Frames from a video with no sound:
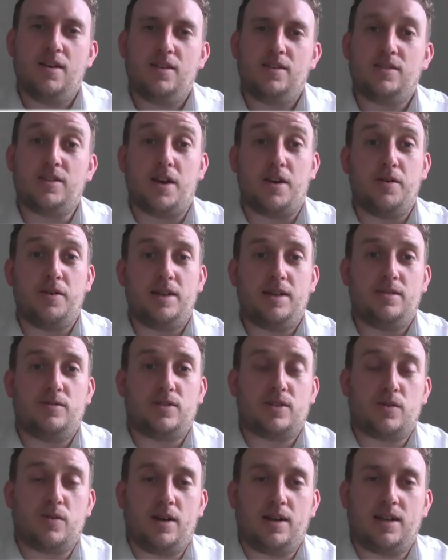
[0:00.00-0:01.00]
So
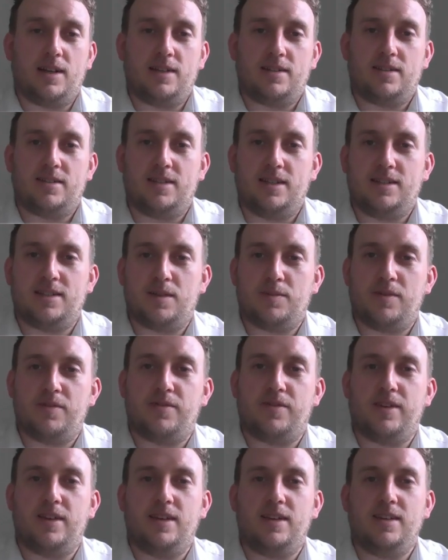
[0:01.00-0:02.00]
it's quite clear to see some of
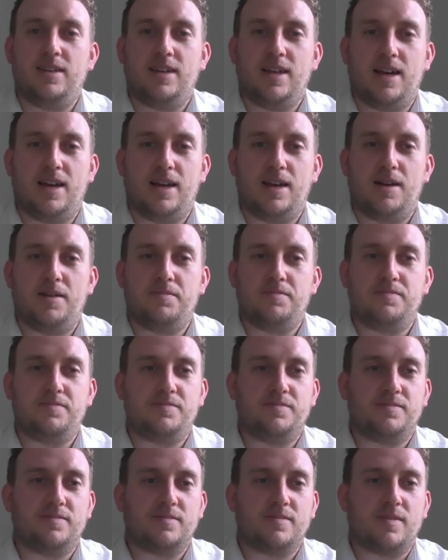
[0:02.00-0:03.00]
the kind